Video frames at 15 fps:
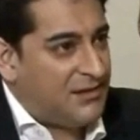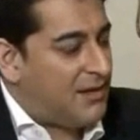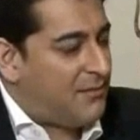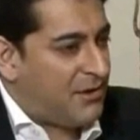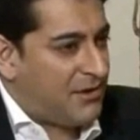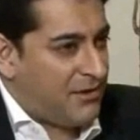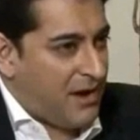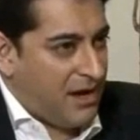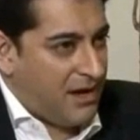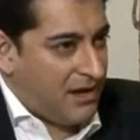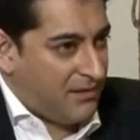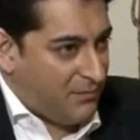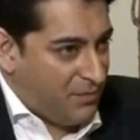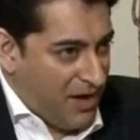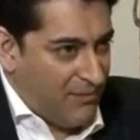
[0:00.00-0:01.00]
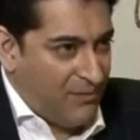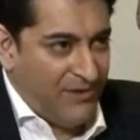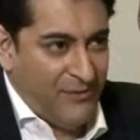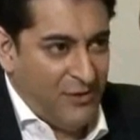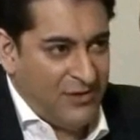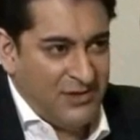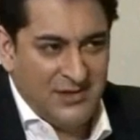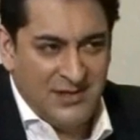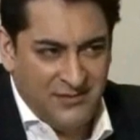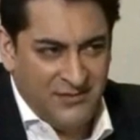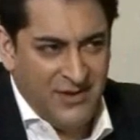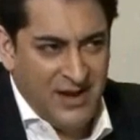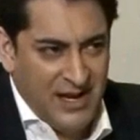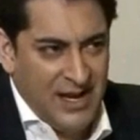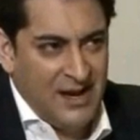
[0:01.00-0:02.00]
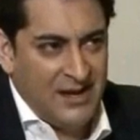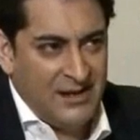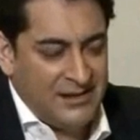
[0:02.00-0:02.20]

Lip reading: so Democratic primary voters didn't really